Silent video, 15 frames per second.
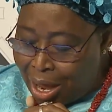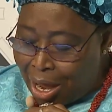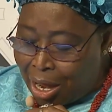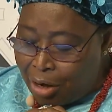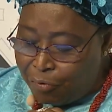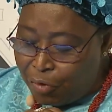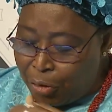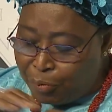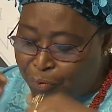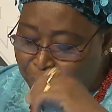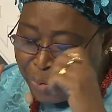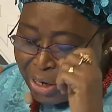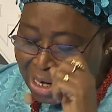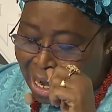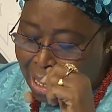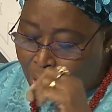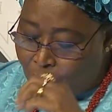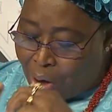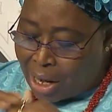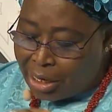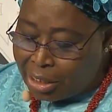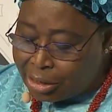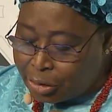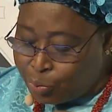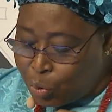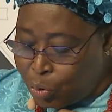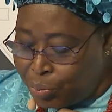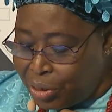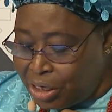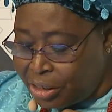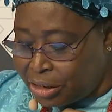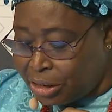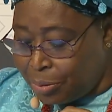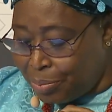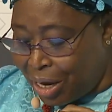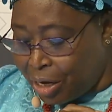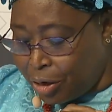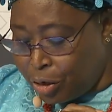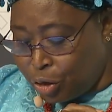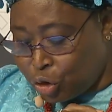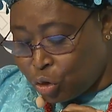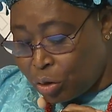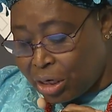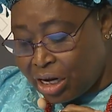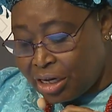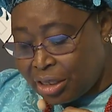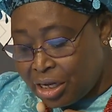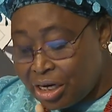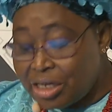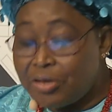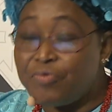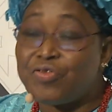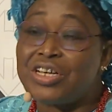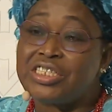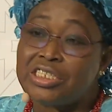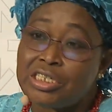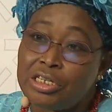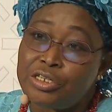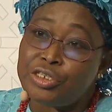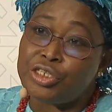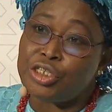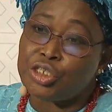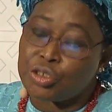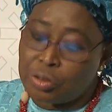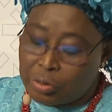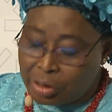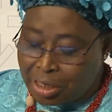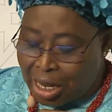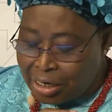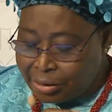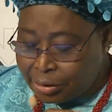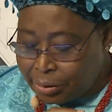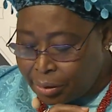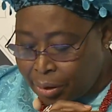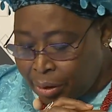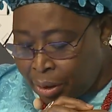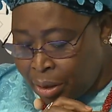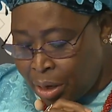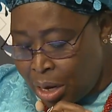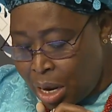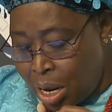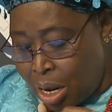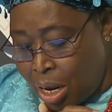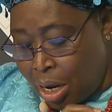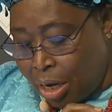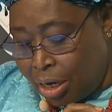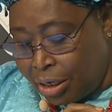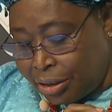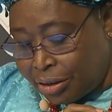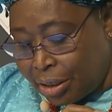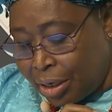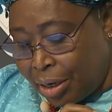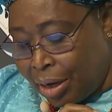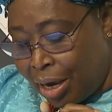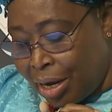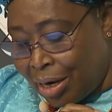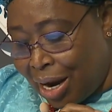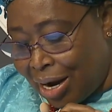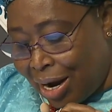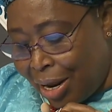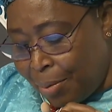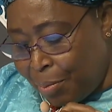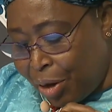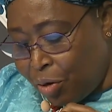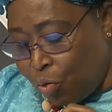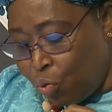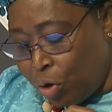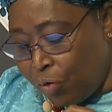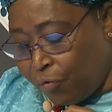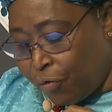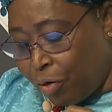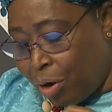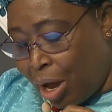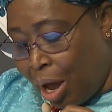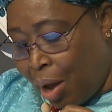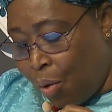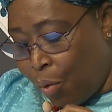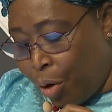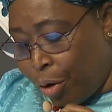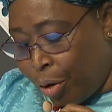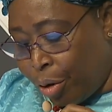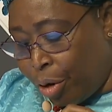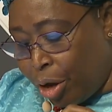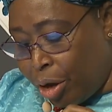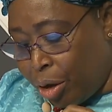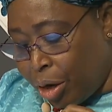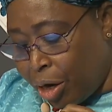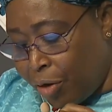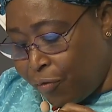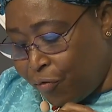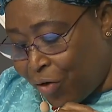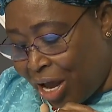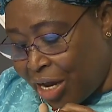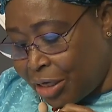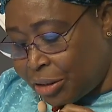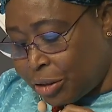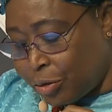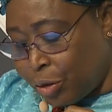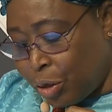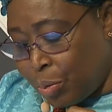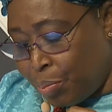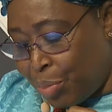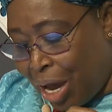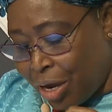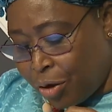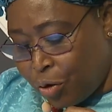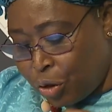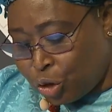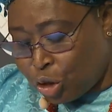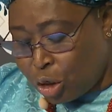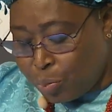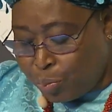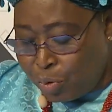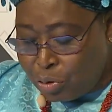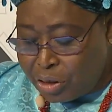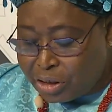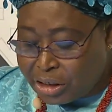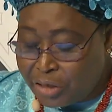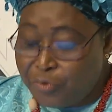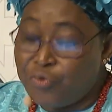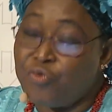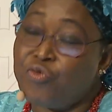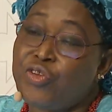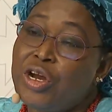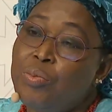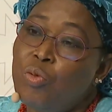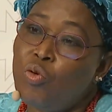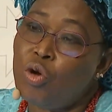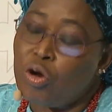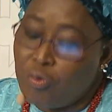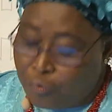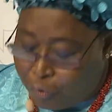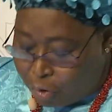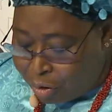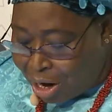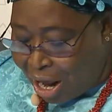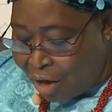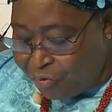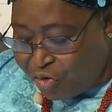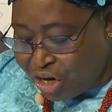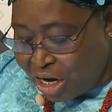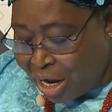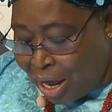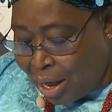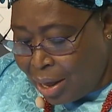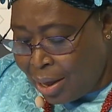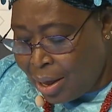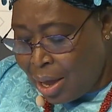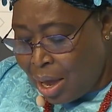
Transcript: And the pillar one is mobility, migration, and trade facilitation. That is in alignment with our revised migration policy framework for Africa.